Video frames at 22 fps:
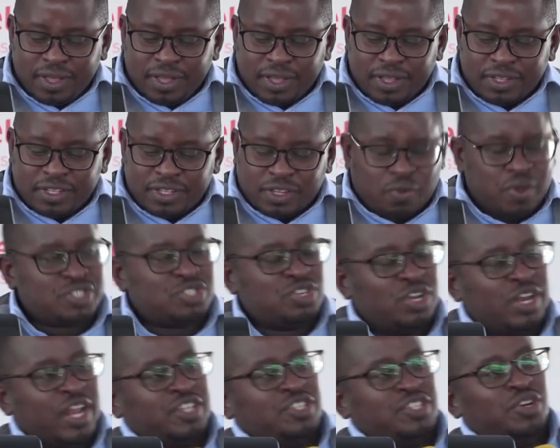The question
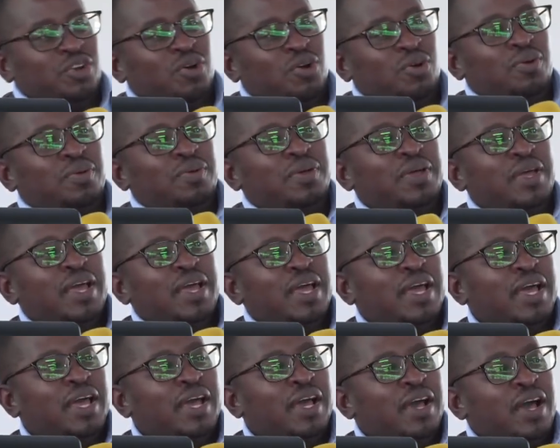that, you know,
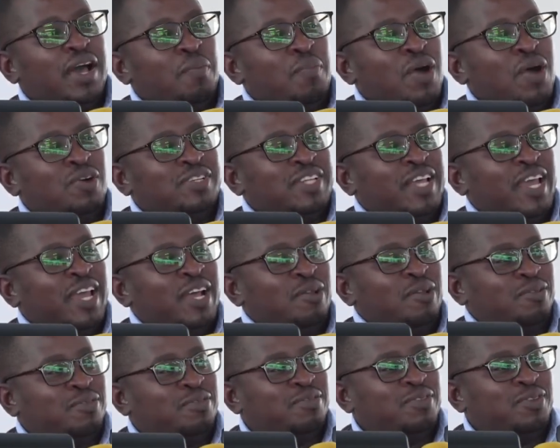about
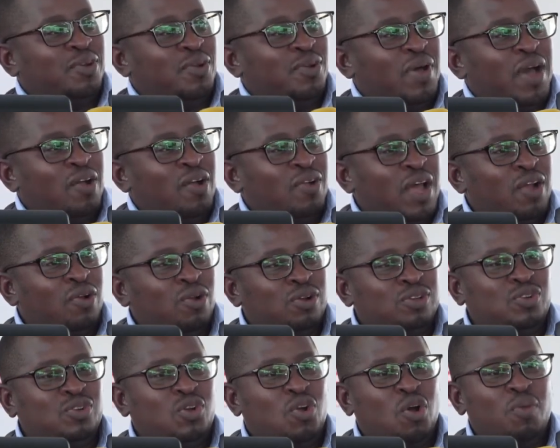health, you know, I'll not
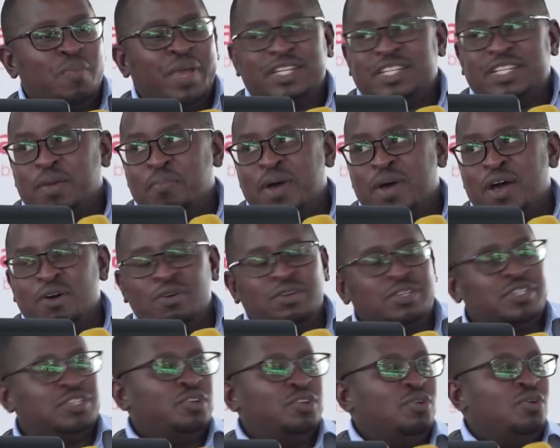comment
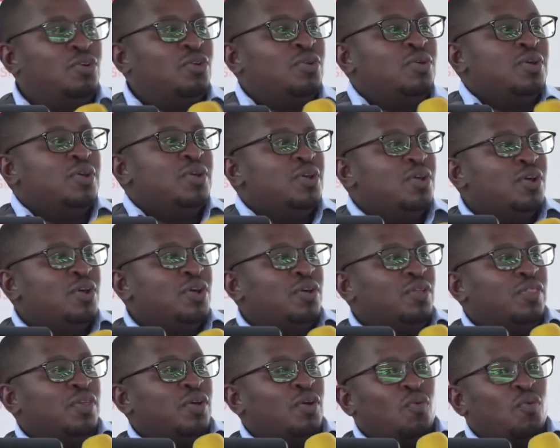about, you know,
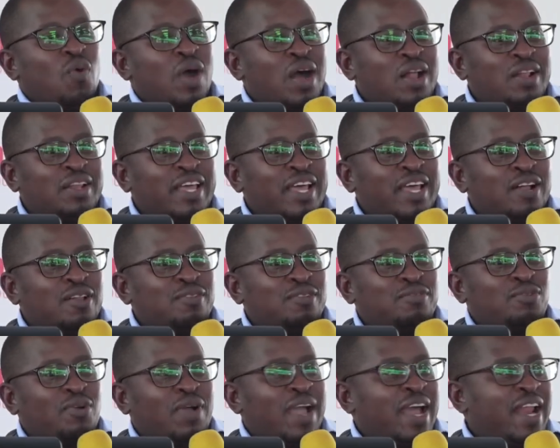the World Health
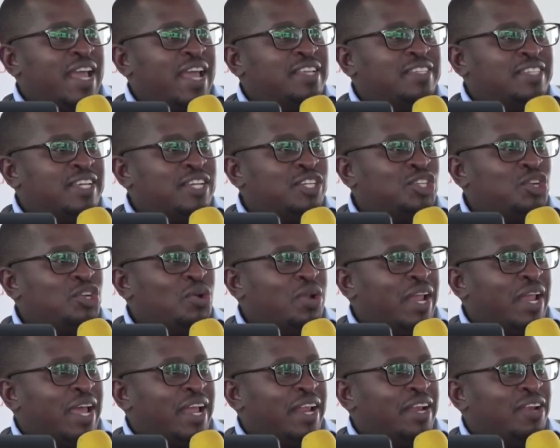Organization
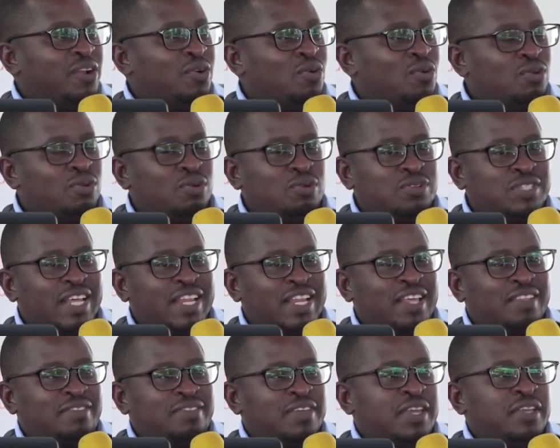and all those
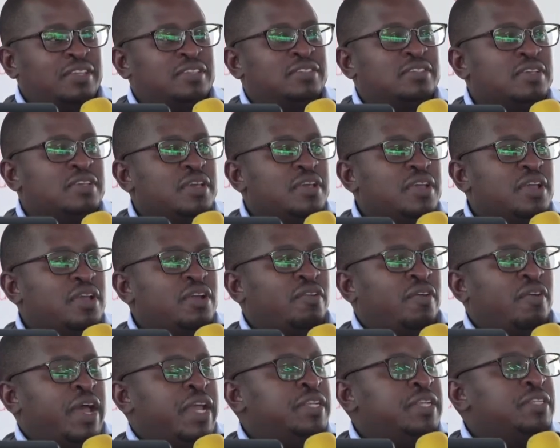other things,
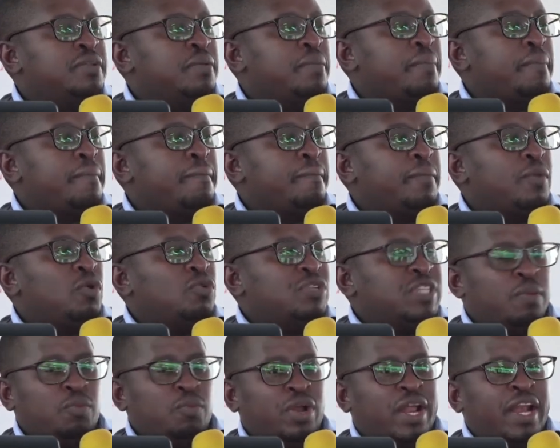right? Because
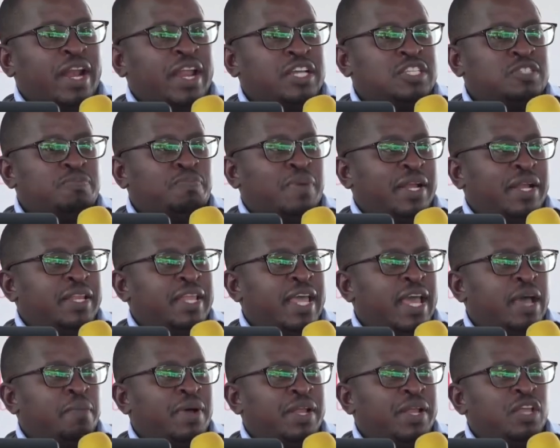I'm not an expert
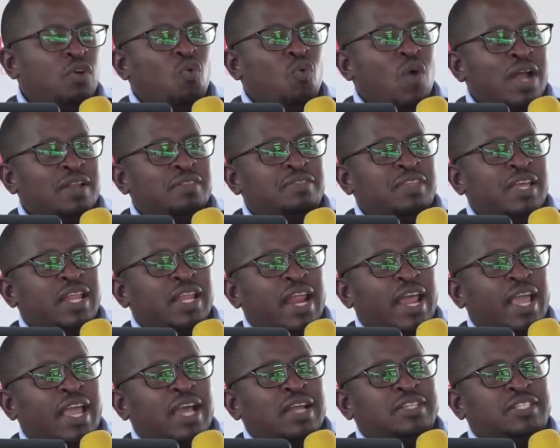there. But the one thing that I
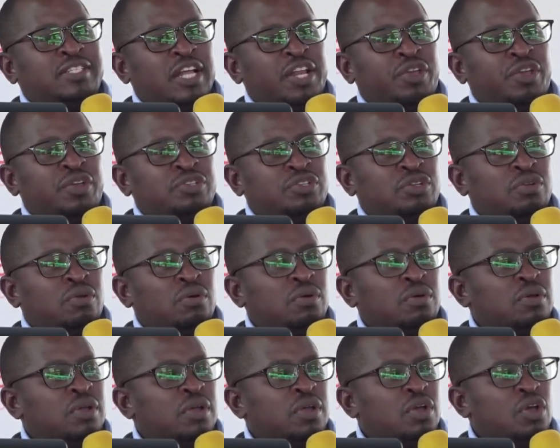can tell you is, you know,
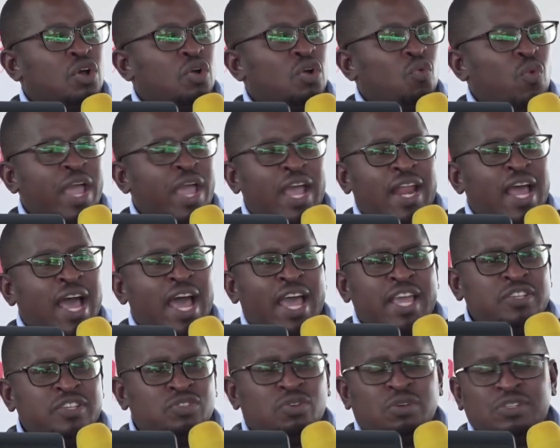we're an
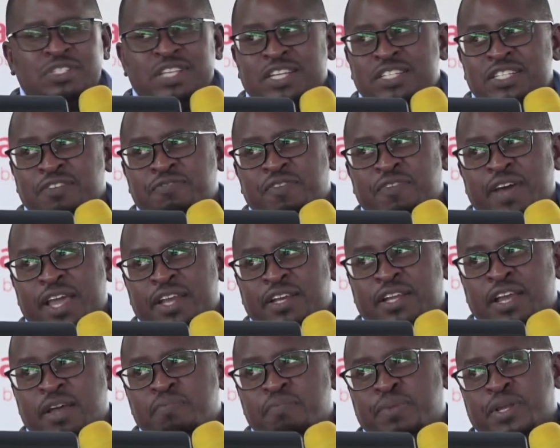ISO certified
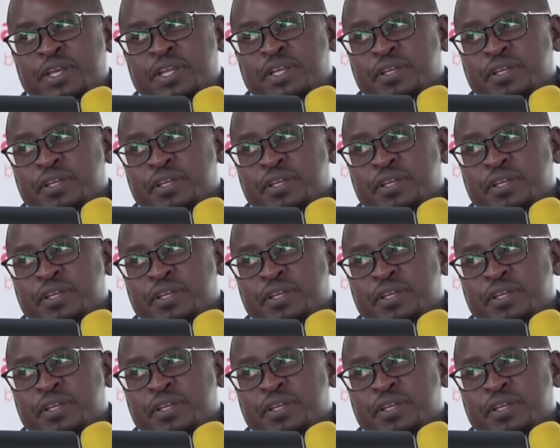company,